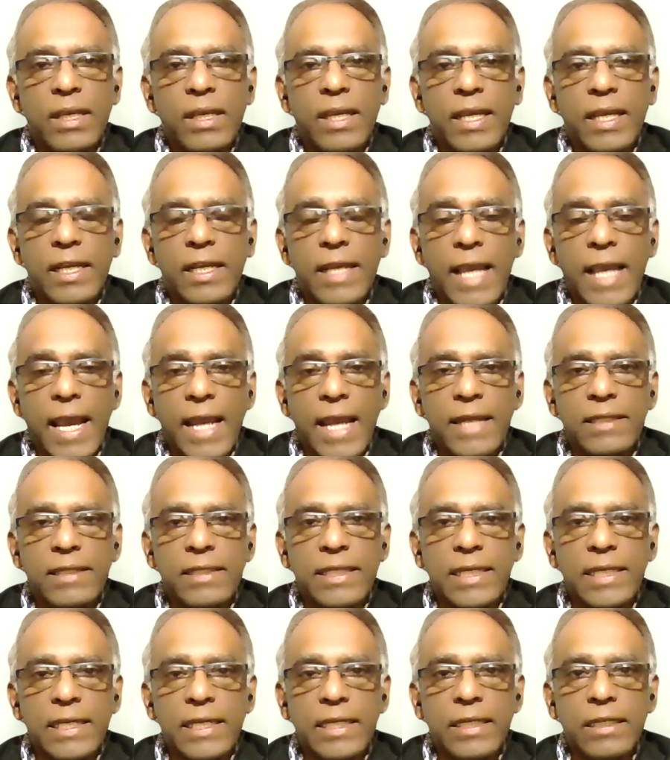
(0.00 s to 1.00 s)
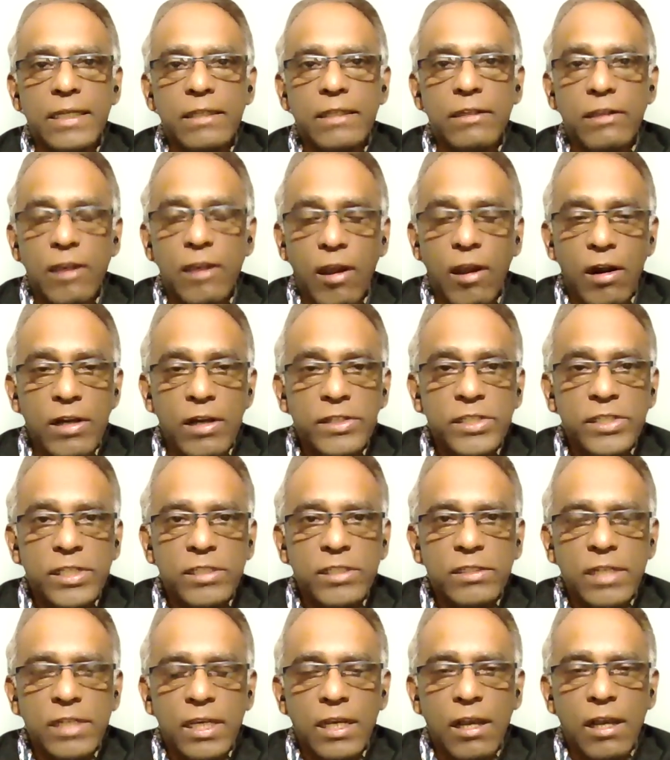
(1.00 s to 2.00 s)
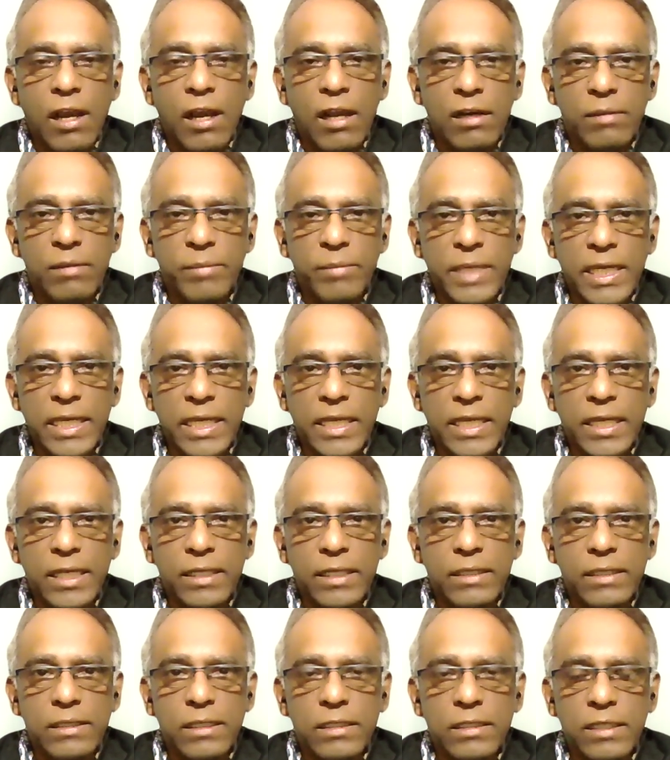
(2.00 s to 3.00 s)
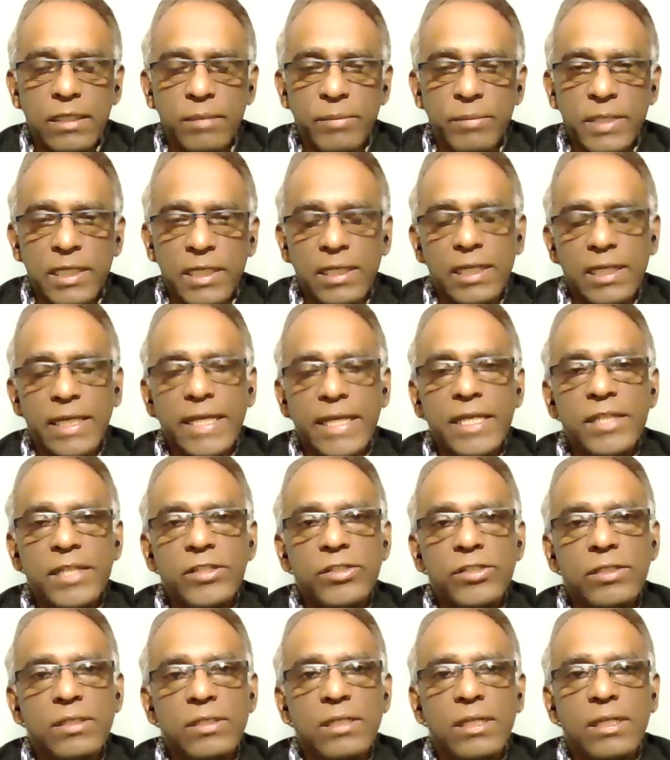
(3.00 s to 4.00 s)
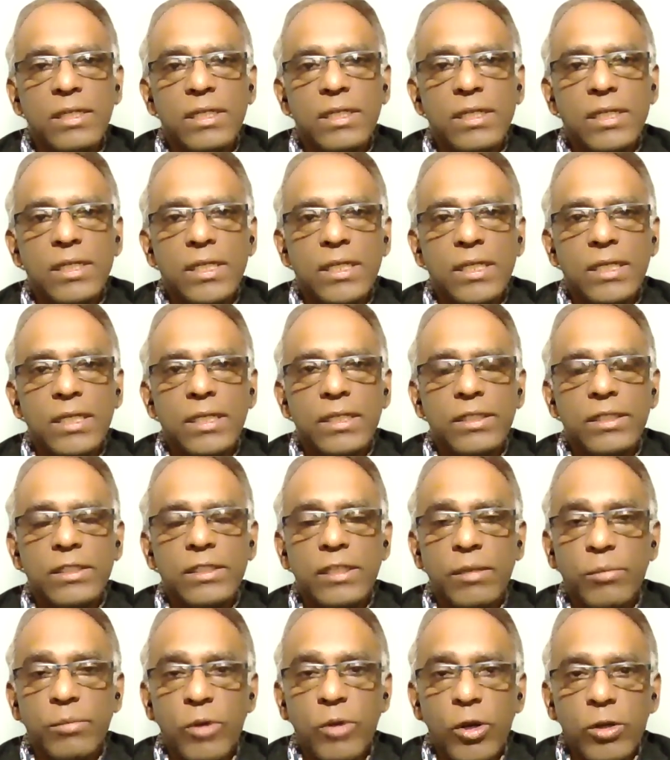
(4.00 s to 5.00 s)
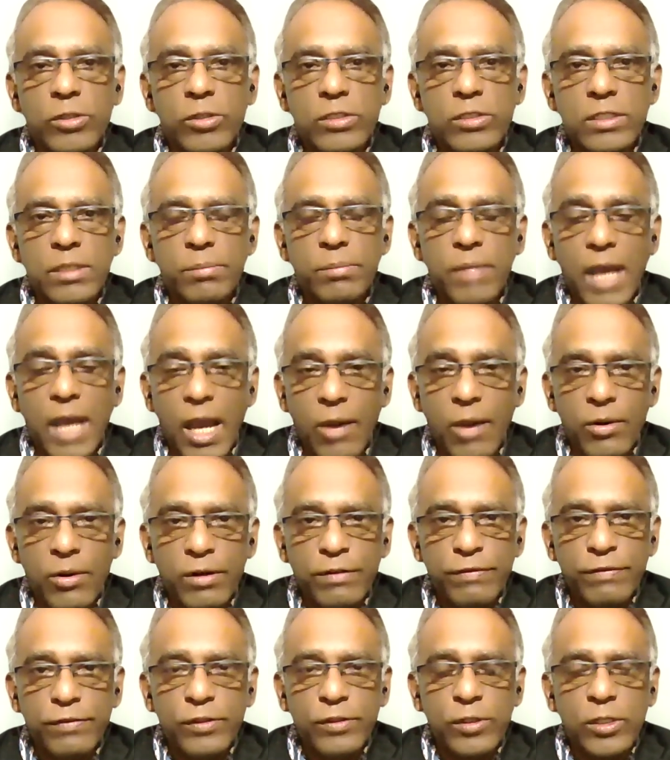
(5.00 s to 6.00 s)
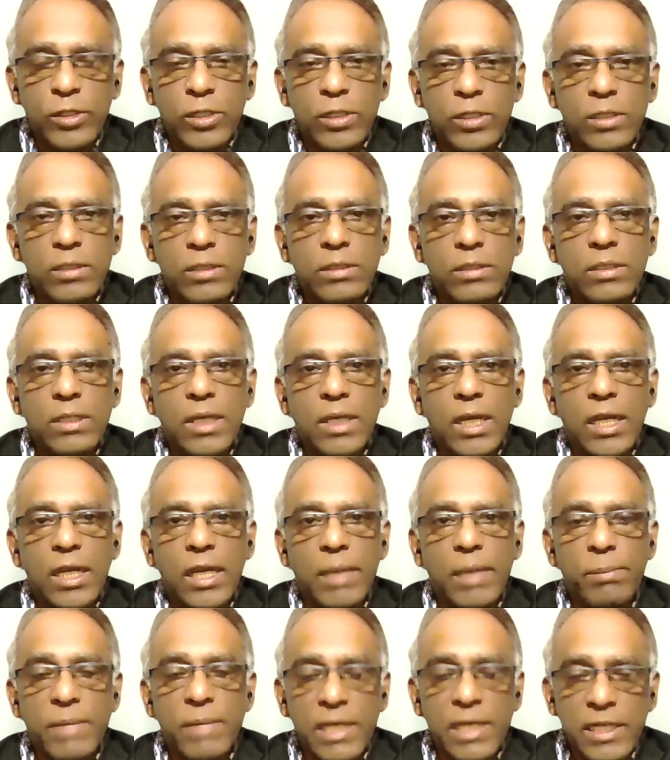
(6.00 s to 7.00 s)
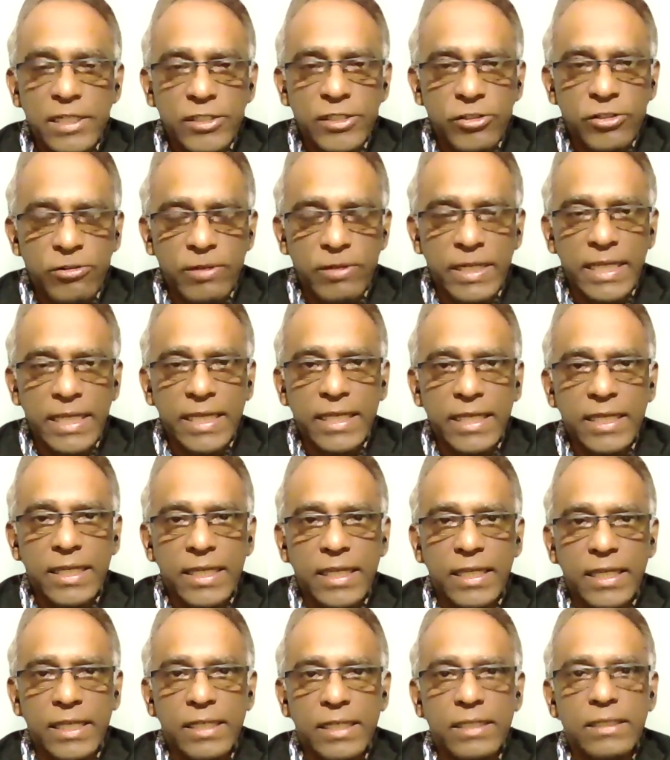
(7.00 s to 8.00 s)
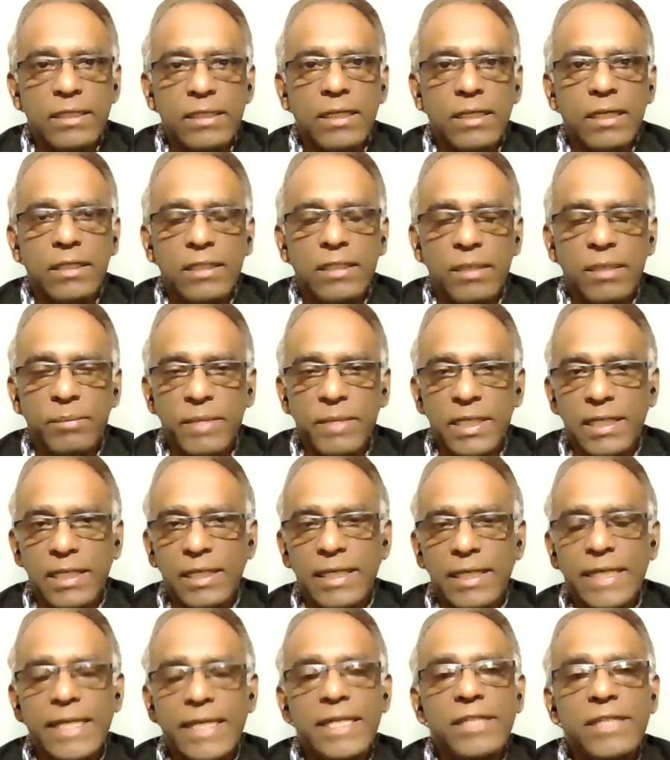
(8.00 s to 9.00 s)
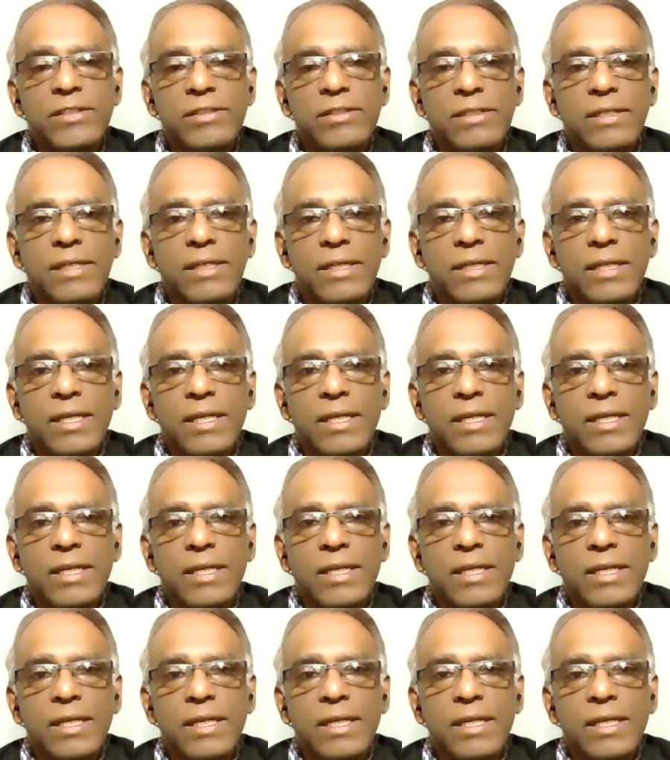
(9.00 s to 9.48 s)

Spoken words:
It had the largest economy in the Middle East, the most powerful military in the Middle East,